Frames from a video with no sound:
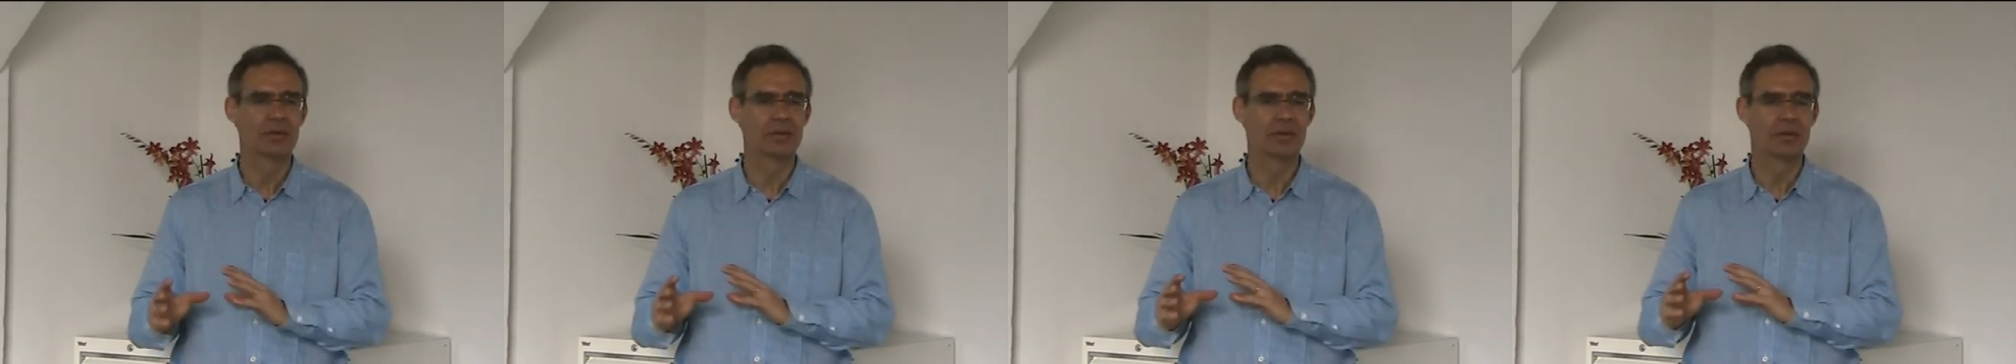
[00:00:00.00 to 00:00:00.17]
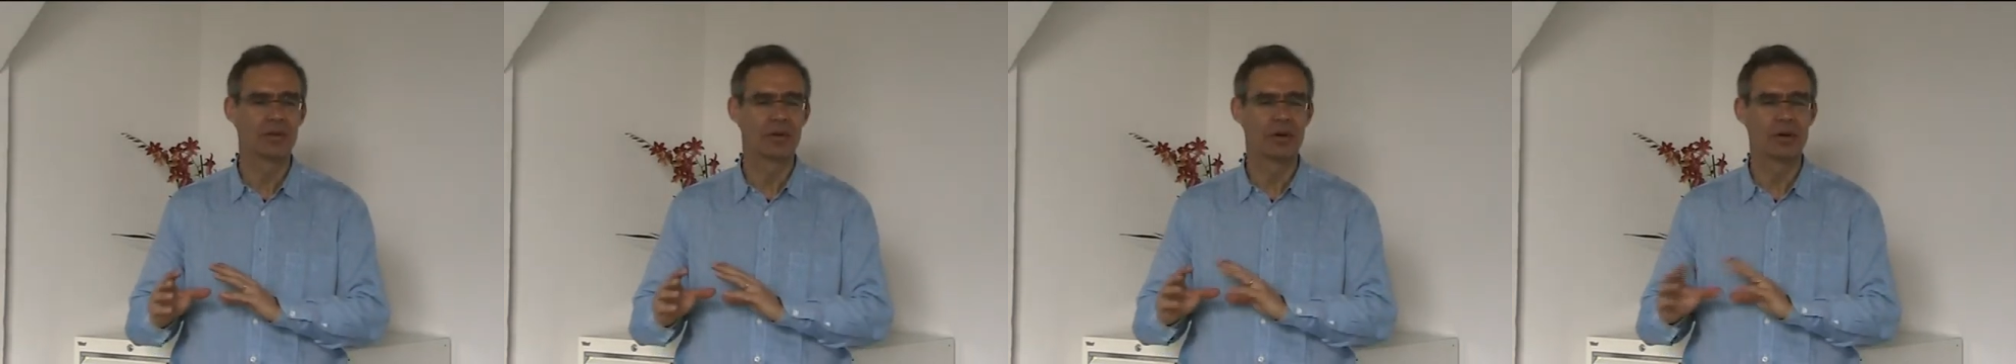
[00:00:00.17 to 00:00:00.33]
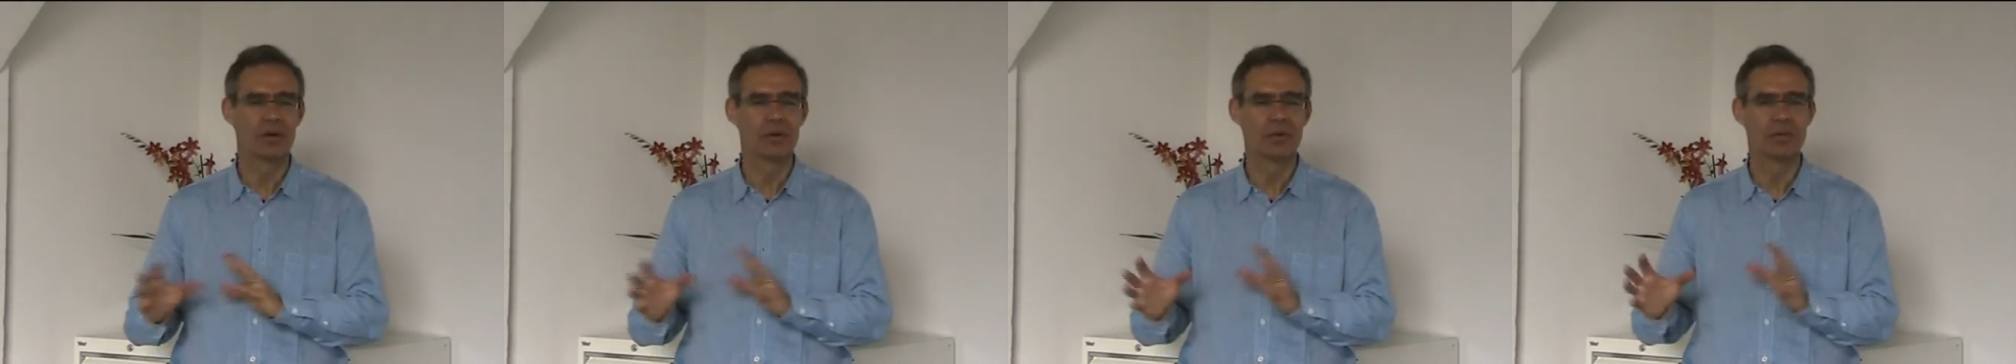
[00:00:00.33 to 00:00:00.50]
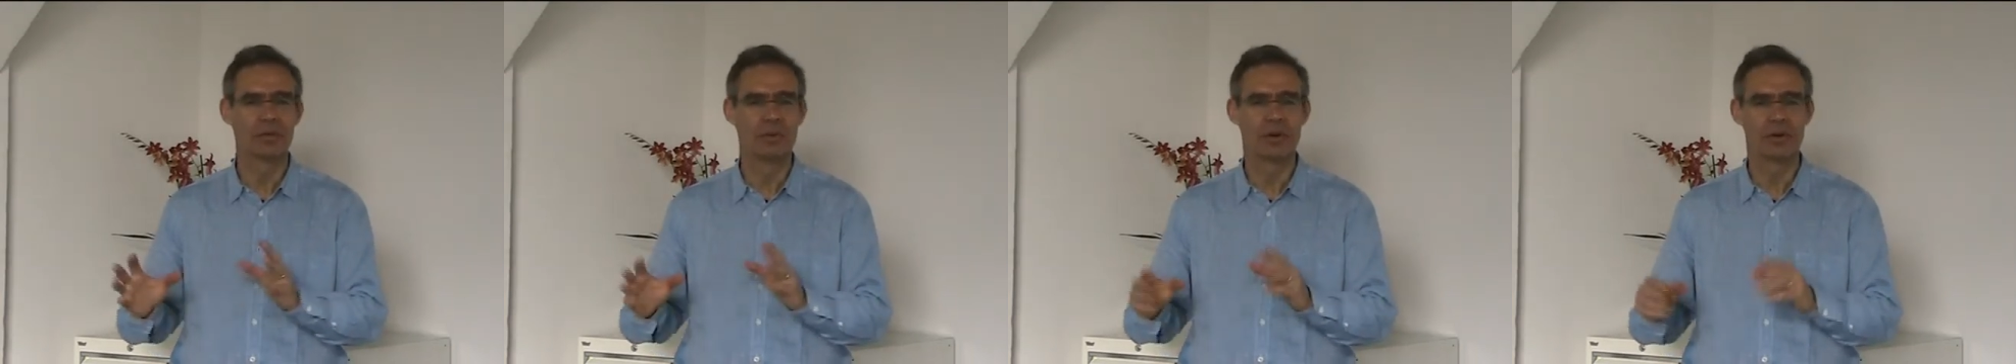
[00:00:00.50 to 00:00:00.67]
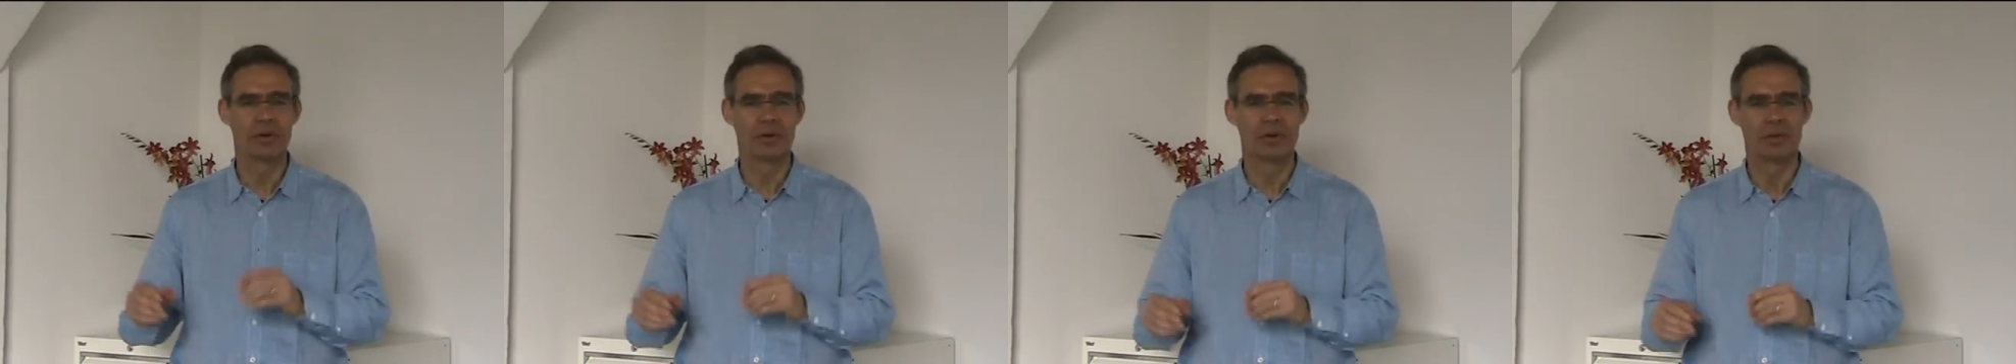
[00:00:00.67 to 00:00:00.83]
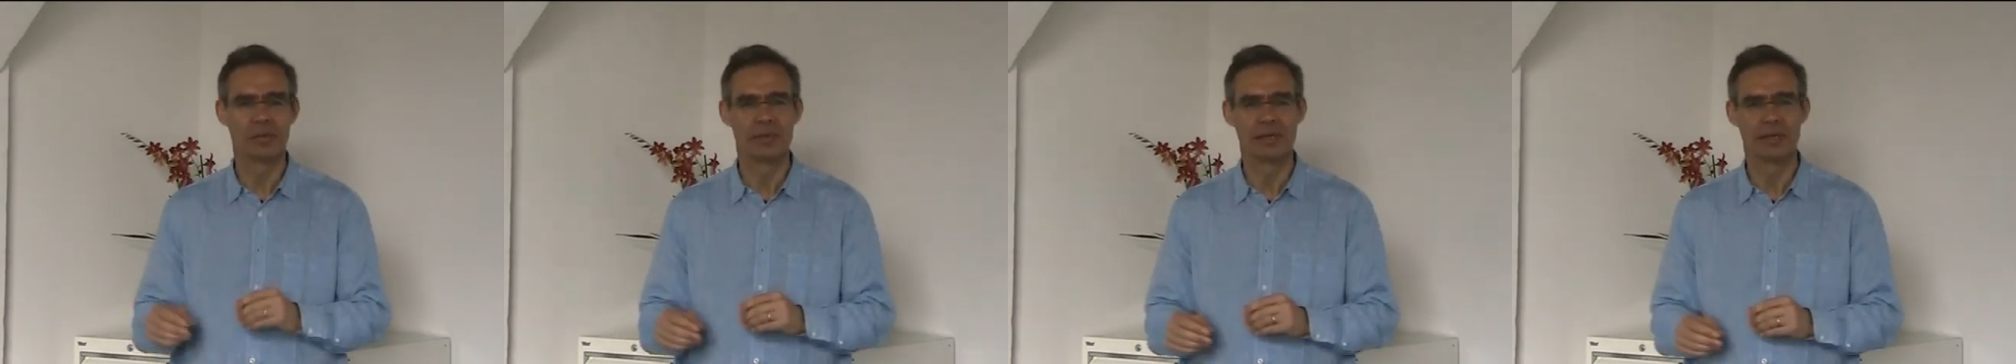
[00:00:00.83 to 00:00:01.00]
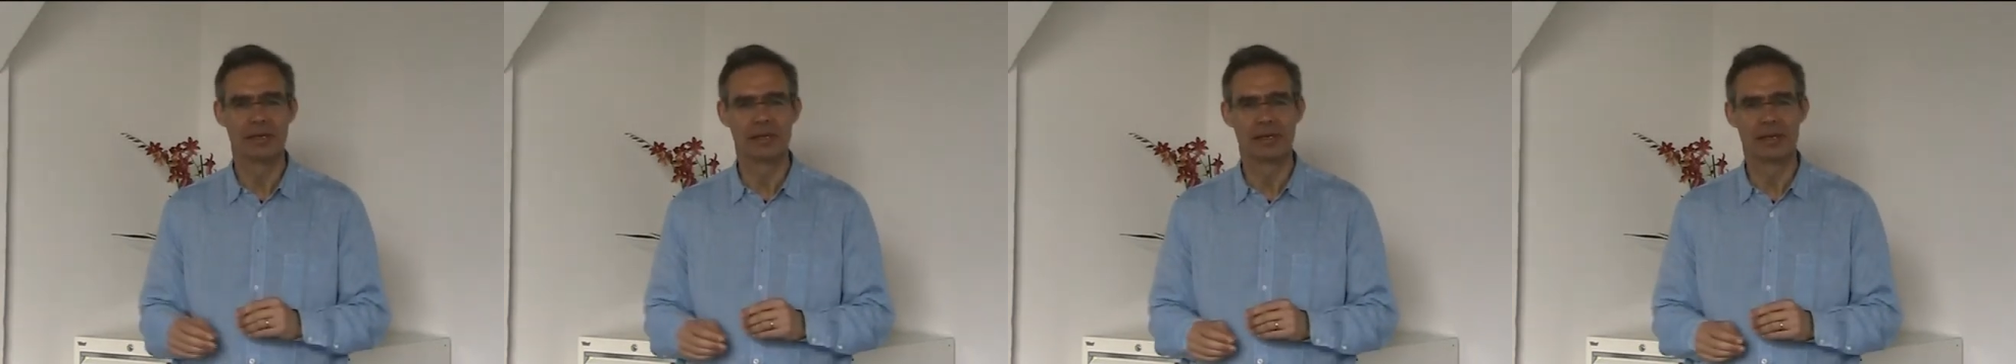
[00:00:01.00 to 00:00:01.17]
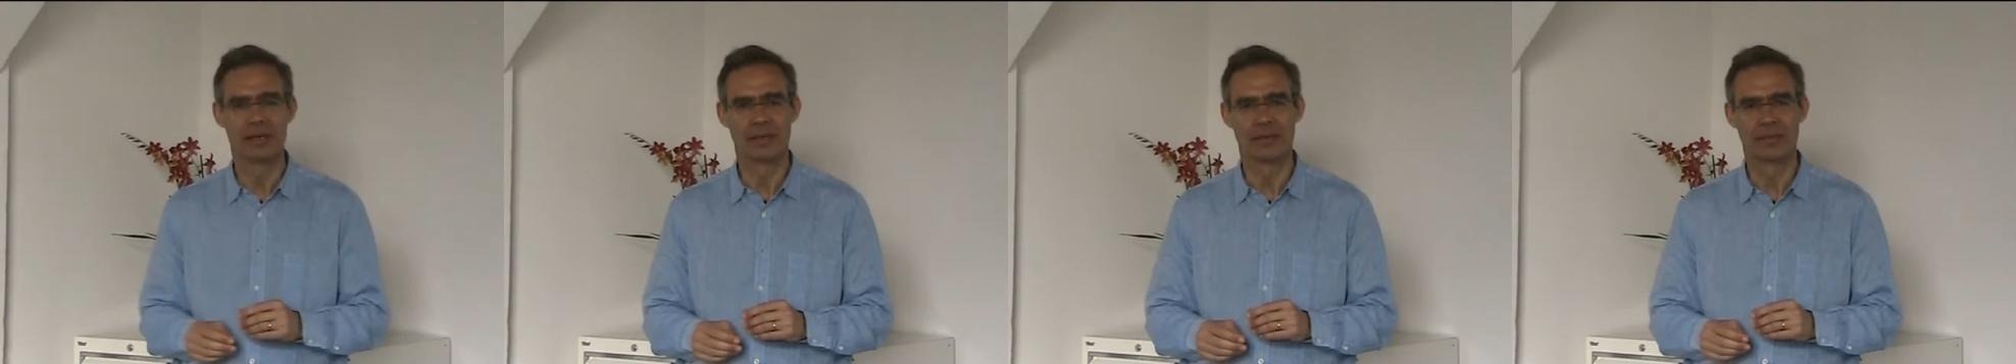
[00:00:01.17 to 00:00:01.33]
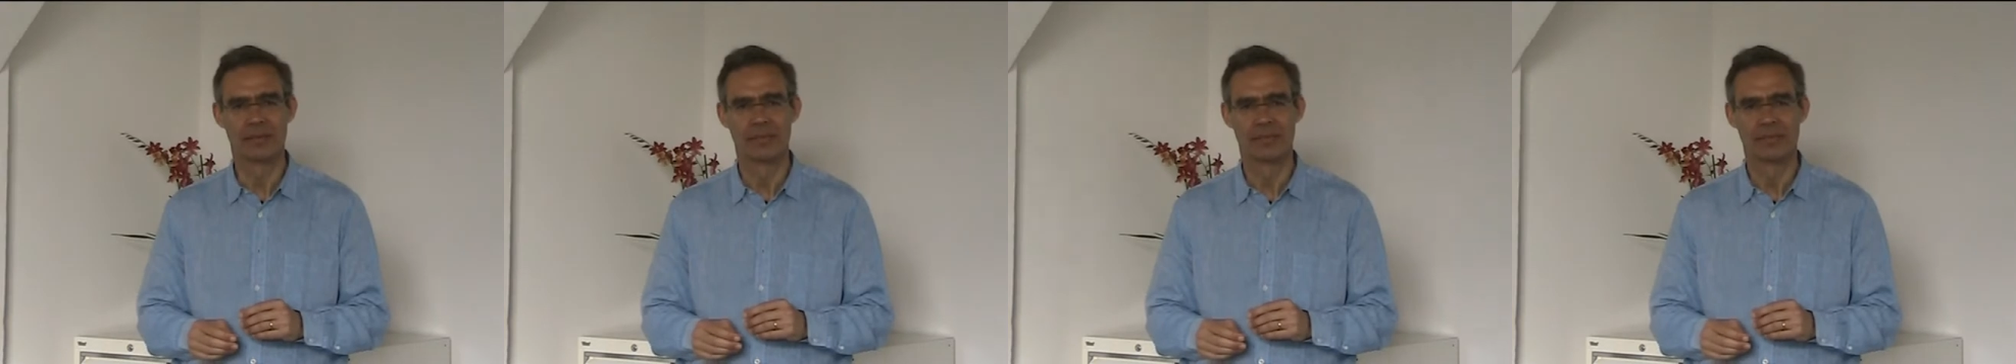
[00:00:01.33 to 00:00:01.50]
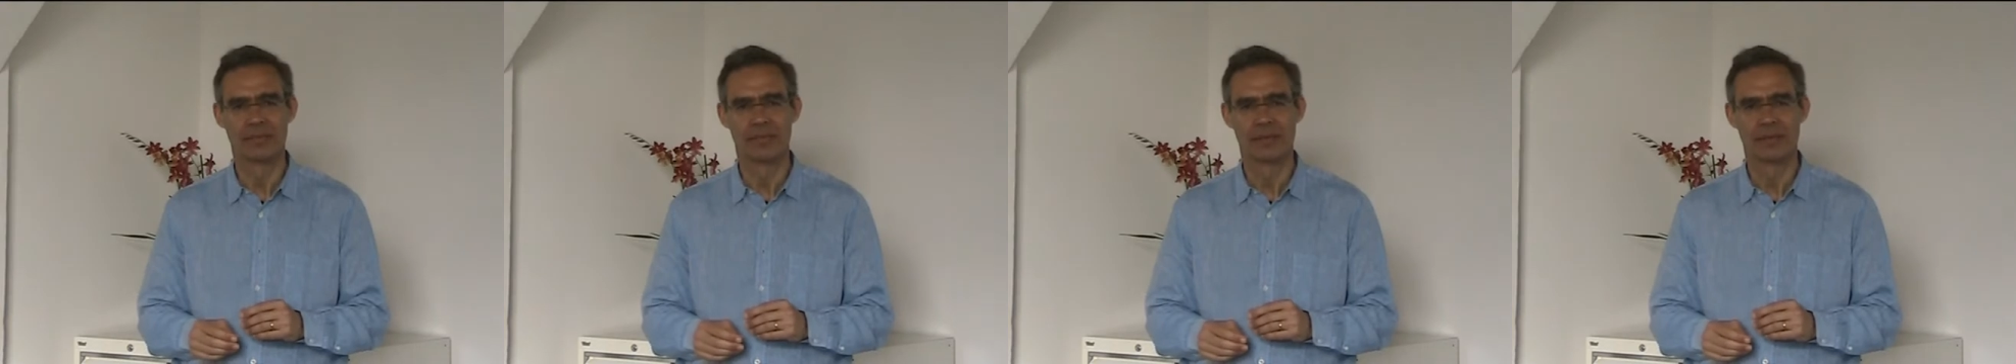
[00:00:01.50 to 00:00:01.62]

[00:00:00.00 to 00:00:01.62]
to the whole model building.